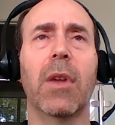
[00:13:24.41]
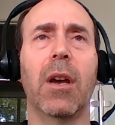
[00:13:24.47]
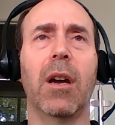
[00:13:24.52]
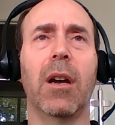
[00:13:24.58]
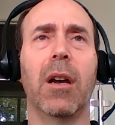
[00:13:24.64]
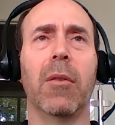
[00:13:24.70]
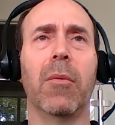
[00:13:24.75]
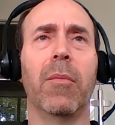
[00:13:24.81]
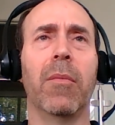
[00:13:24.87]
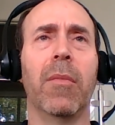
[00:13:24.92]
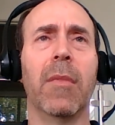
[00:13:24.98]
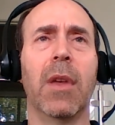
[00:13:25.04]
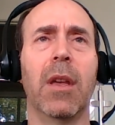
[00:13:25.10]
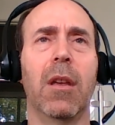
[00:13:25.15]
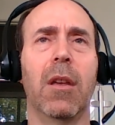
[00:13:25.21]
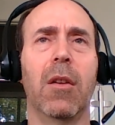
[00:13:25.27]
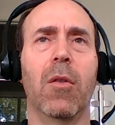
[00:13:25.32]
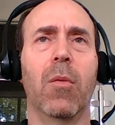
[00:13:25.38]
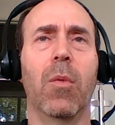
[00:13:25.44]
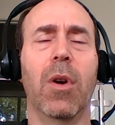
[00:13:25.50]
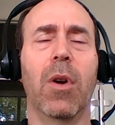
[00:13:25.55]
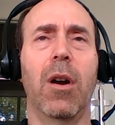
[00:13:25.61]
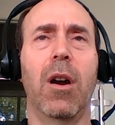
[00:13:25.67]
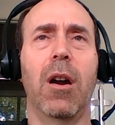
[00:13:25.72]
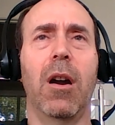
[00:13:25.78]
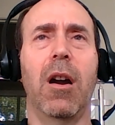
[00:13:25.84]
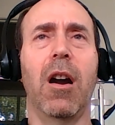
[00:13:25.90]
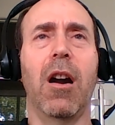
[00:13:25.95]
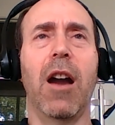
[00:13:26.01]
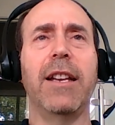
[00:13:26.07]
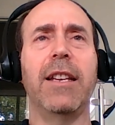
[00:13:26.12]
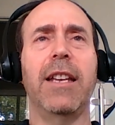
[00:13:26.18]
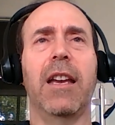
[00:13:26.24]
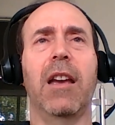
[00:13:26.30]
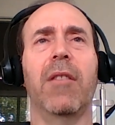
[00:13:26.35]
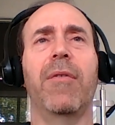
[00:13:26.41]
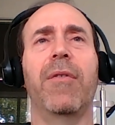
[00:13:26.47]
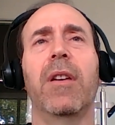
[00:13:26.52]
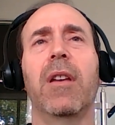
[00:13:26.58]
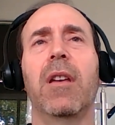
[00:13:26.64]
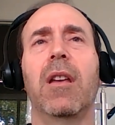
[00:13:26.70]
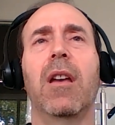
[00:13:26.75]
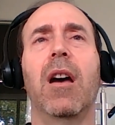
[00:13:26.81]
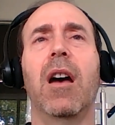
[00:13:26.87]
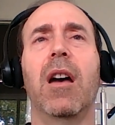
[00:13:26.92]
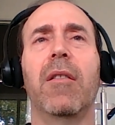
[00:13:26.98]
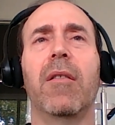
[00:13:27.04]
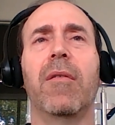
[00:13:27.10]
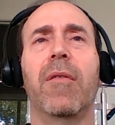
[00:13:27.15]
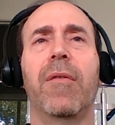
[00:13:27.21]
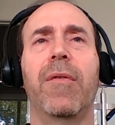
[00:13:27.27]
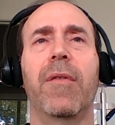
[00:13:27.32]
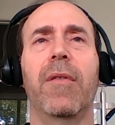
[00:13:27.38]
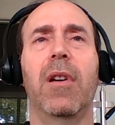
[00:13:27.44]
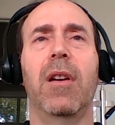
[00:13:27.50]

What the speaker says: our idea of